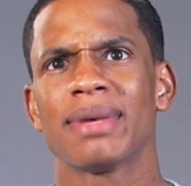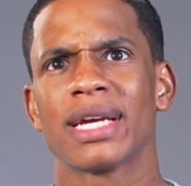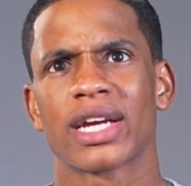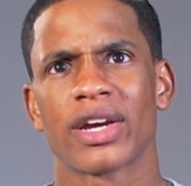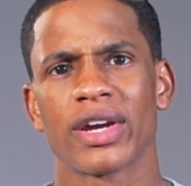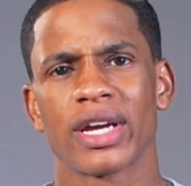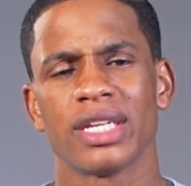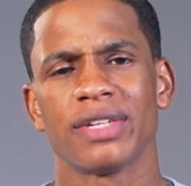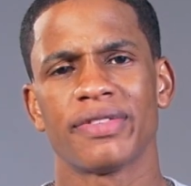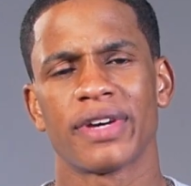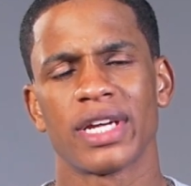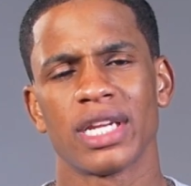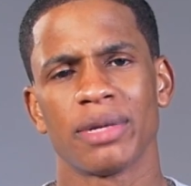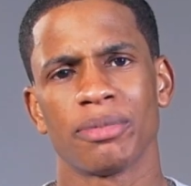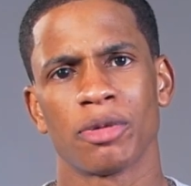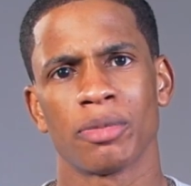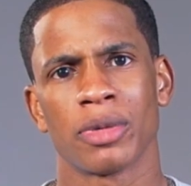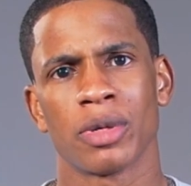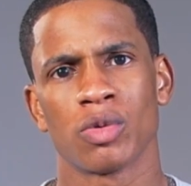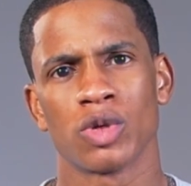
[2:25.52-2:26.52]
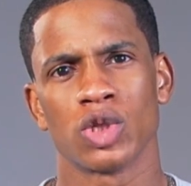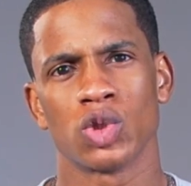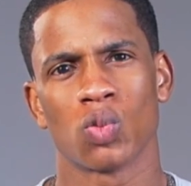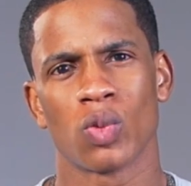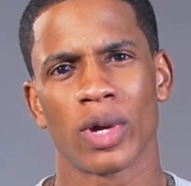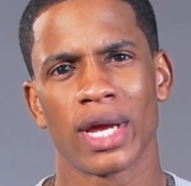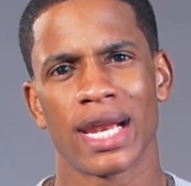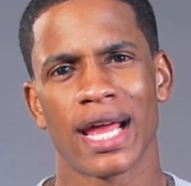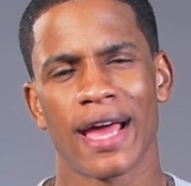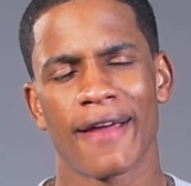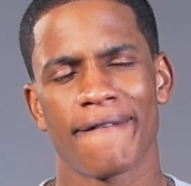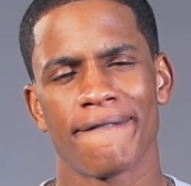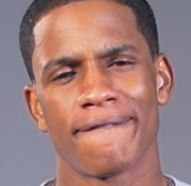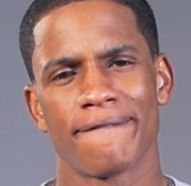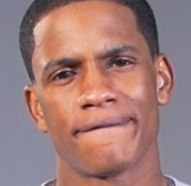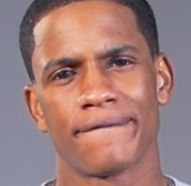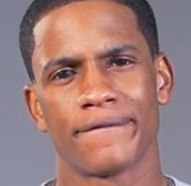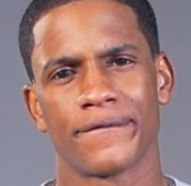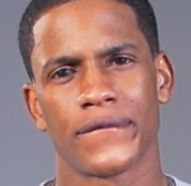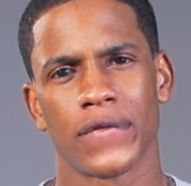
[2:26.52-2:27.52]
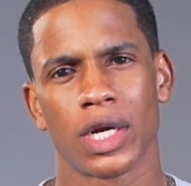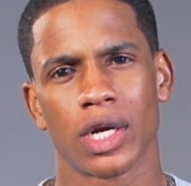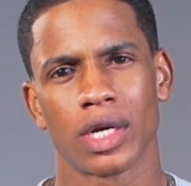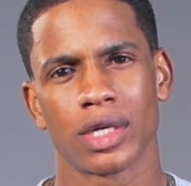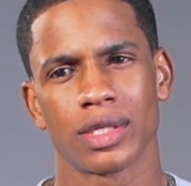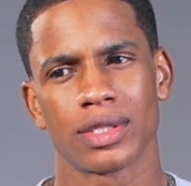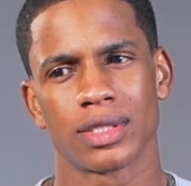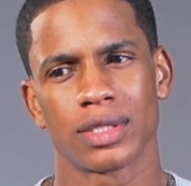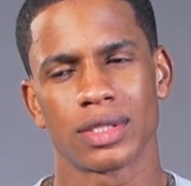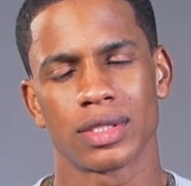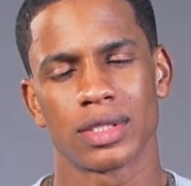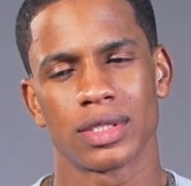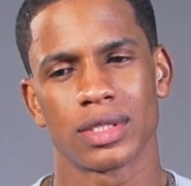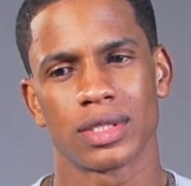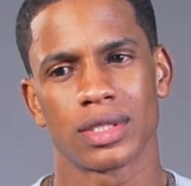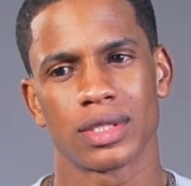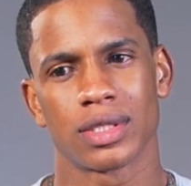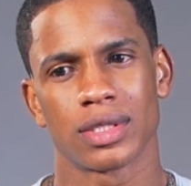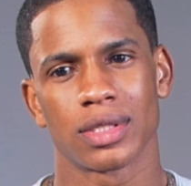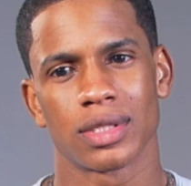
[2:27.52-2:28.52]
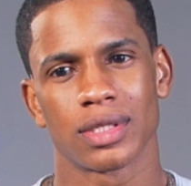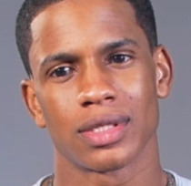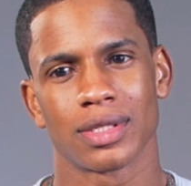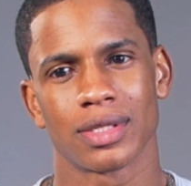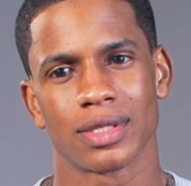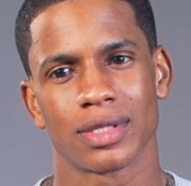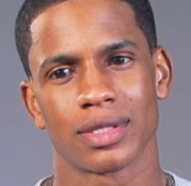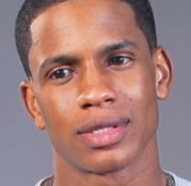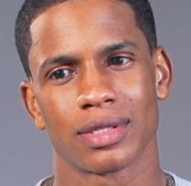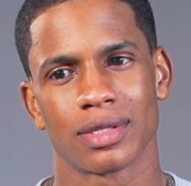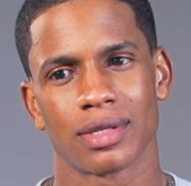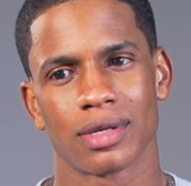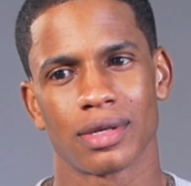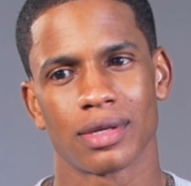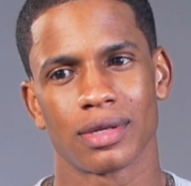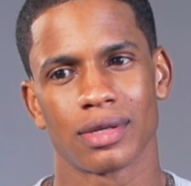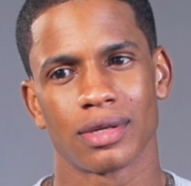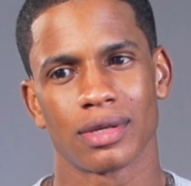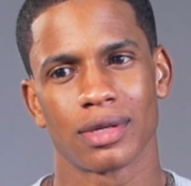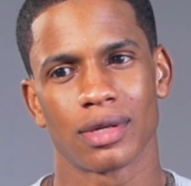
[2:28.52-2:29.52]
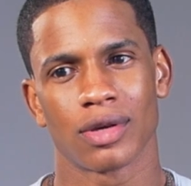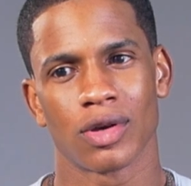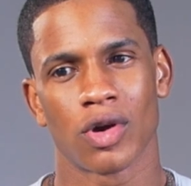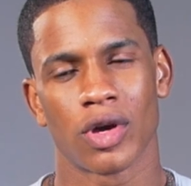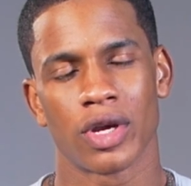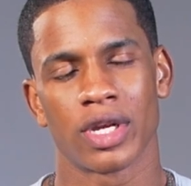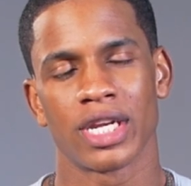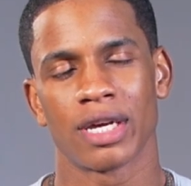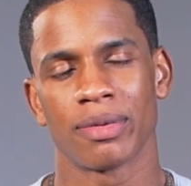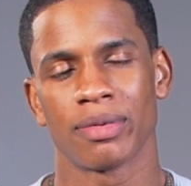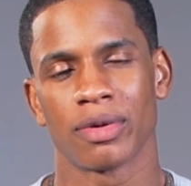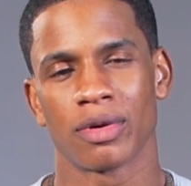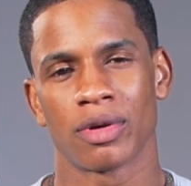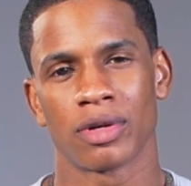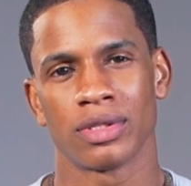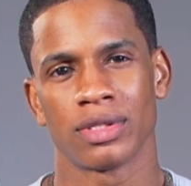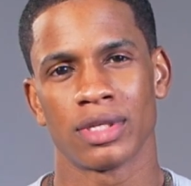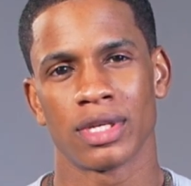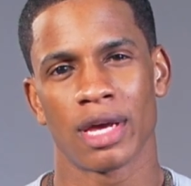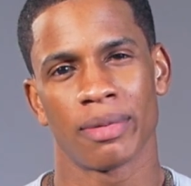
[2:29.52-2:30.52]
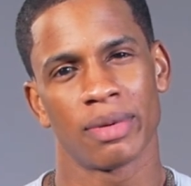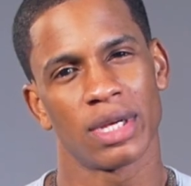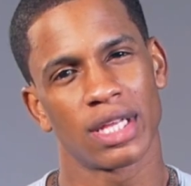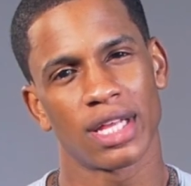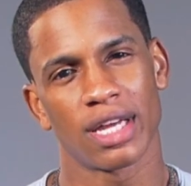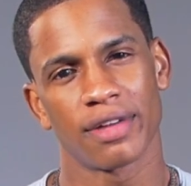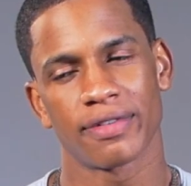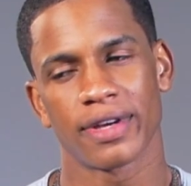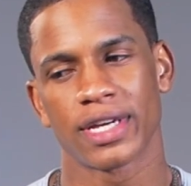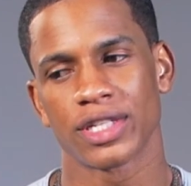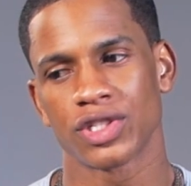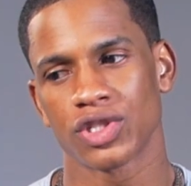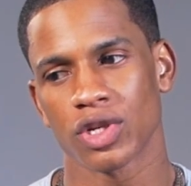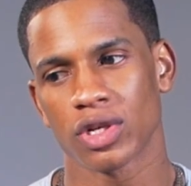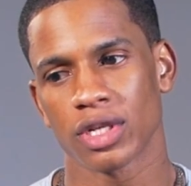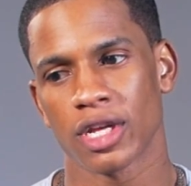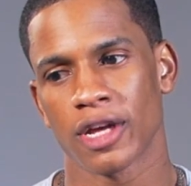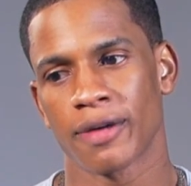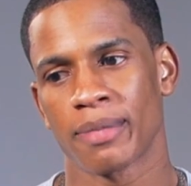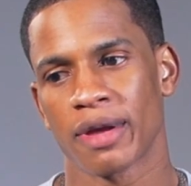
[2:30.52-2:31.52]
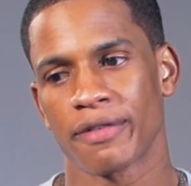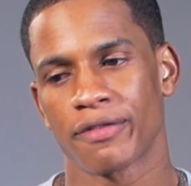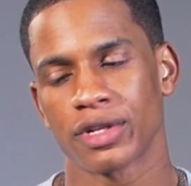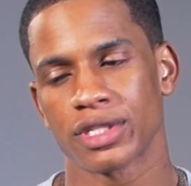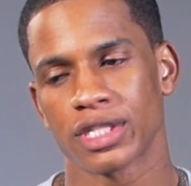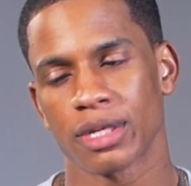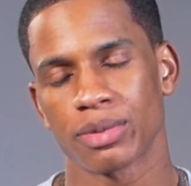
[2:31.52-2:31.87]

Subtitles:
my career-defining moment was when I first got on Ebony Life. I shot my first